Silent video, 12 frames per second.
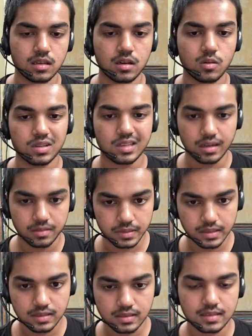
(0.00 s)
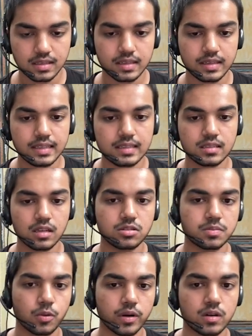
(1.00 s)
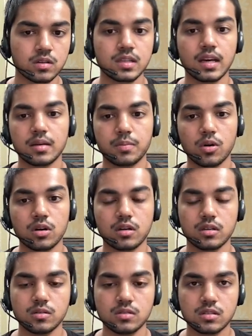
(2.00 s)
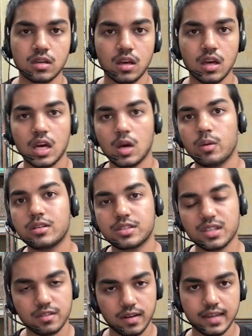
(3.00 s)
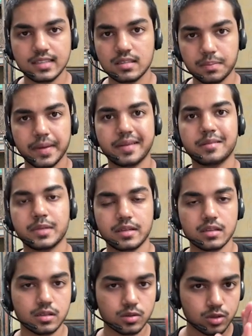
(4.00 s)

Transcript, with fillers: What that means is that D is such a point on the hypotenuse which divides the perimeter into